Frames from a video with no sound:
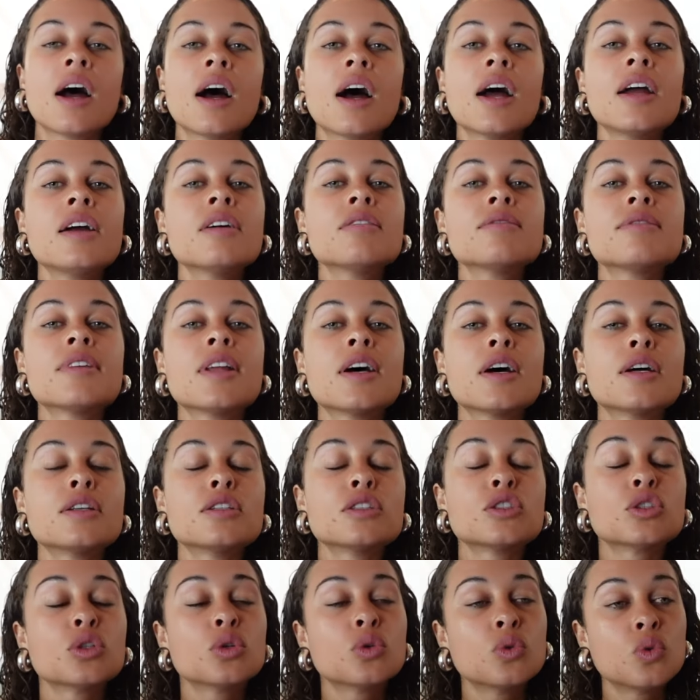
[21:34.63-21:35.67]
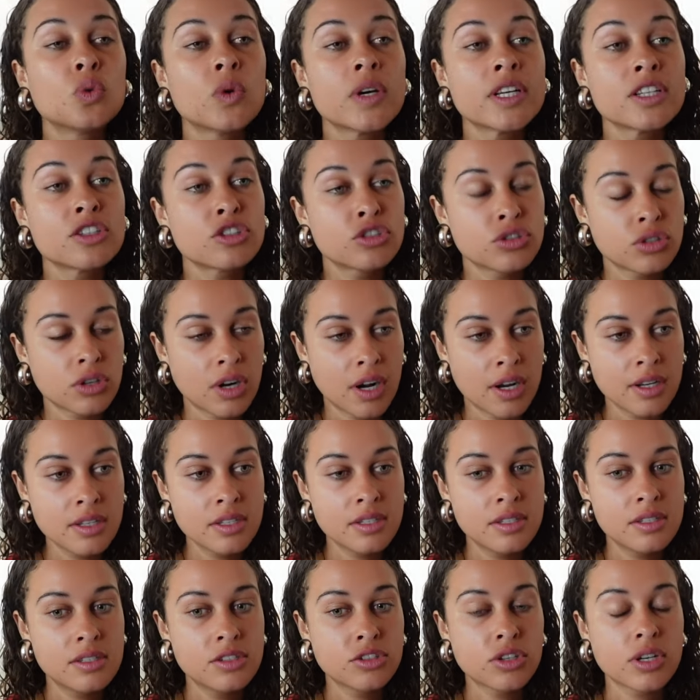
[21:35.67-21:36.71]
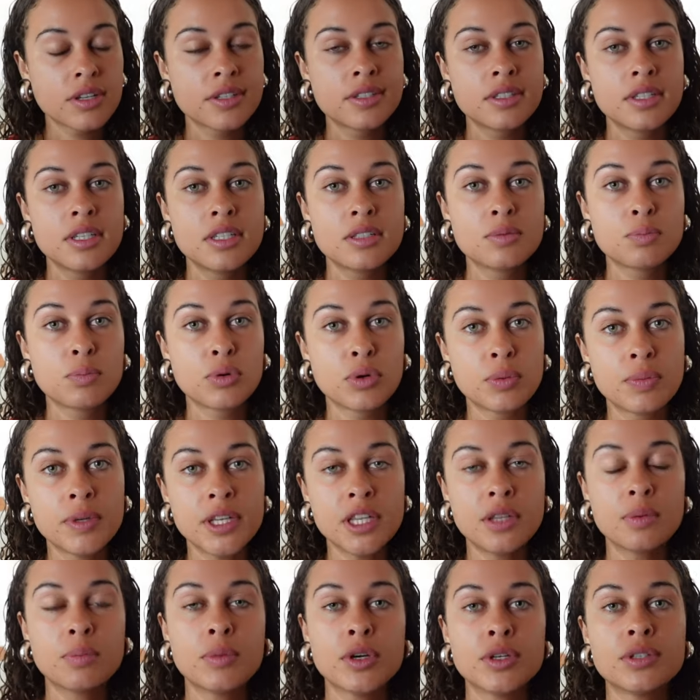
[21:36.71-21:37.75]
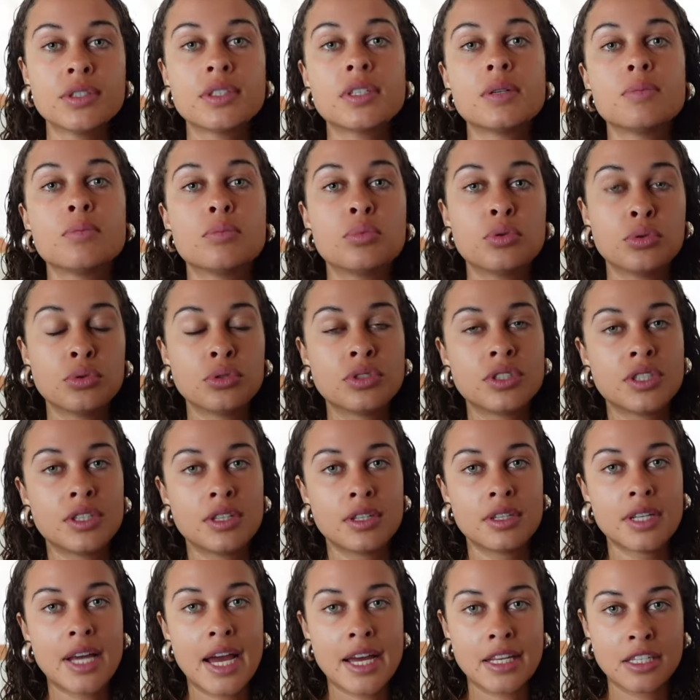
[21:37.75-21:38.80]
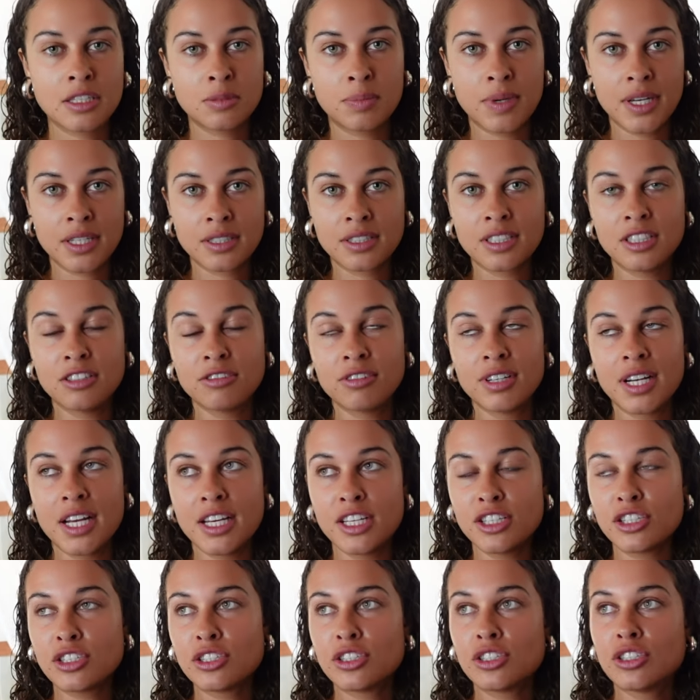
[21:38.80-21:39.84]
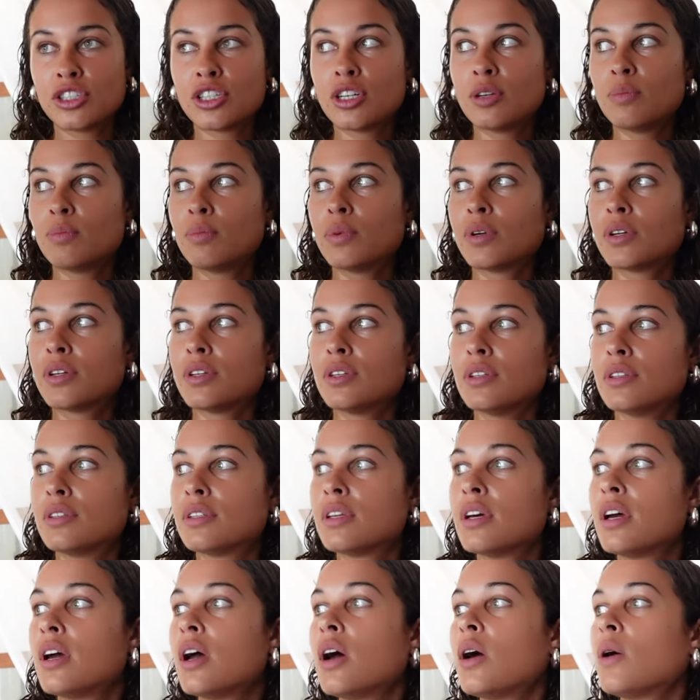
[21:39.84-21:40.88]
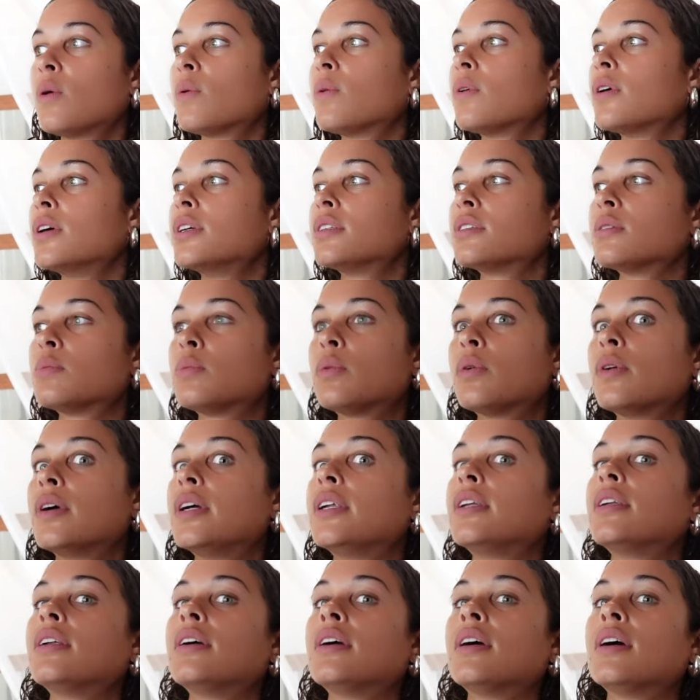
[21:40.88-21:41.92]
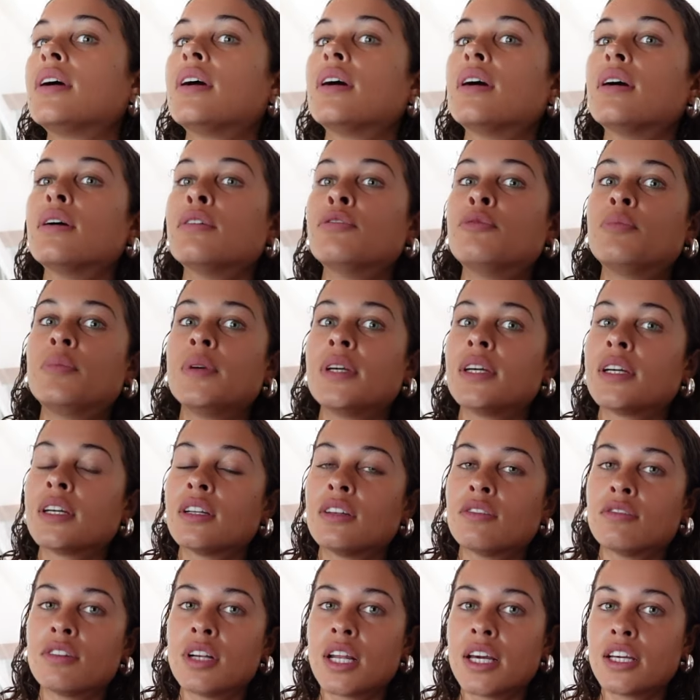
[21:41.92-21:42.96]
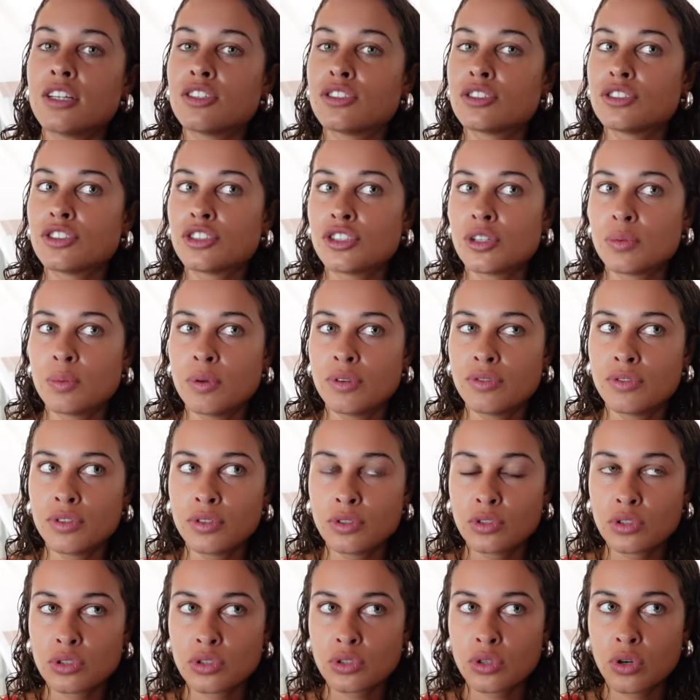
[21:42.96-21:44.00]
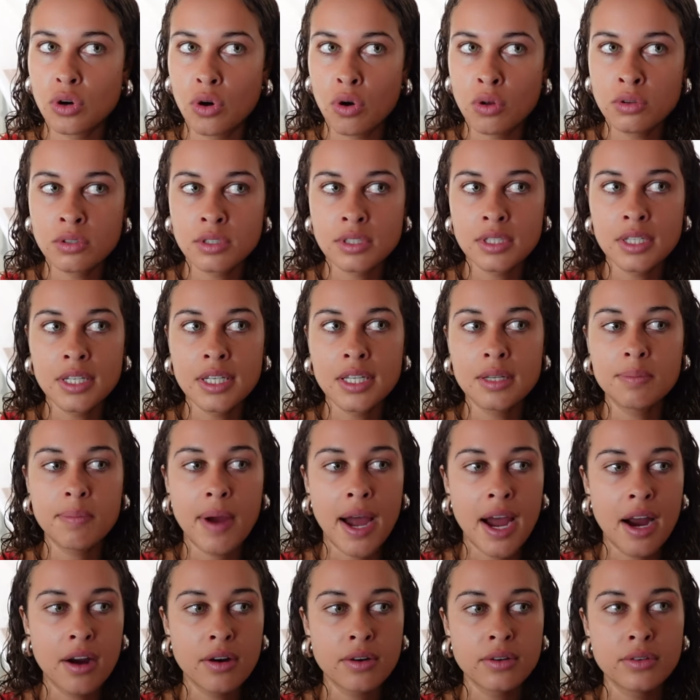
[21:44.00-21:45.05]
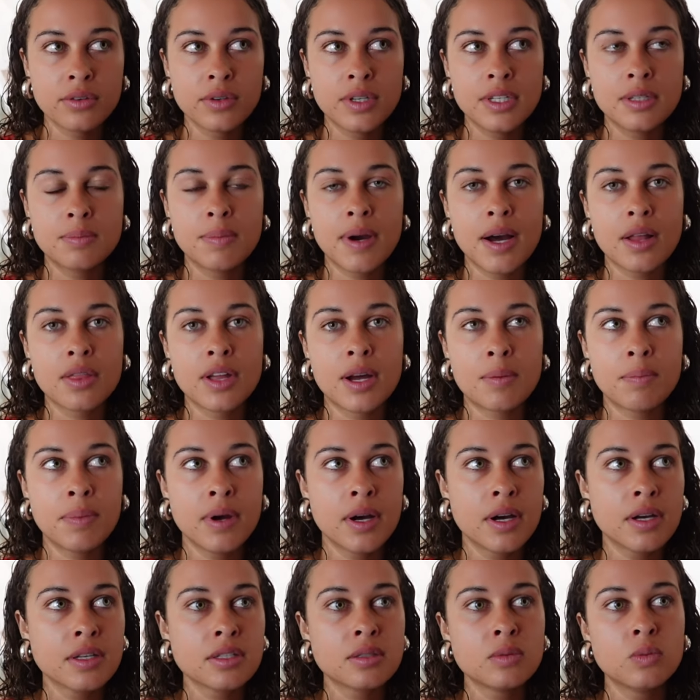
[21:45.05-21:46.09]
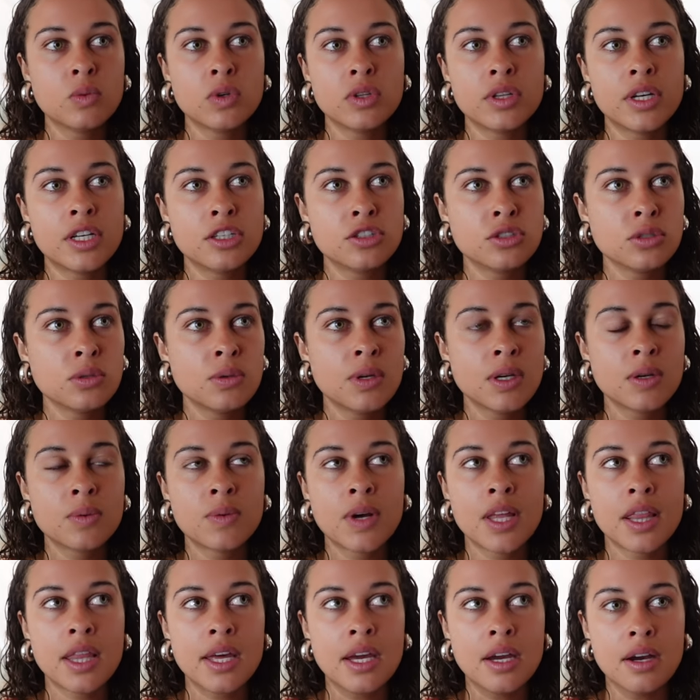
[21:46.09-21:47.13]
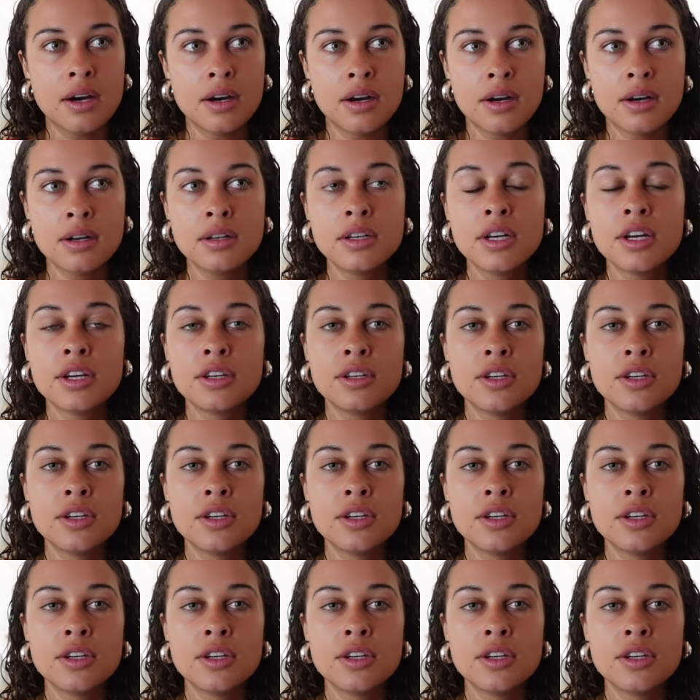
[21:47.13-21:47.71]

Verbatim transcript: I have learned to always trust. Trust is probably the most important aspect in a relationship because what is the point of being in a relationship if you're just constantly paranoid about that person, what they're doing, where they are?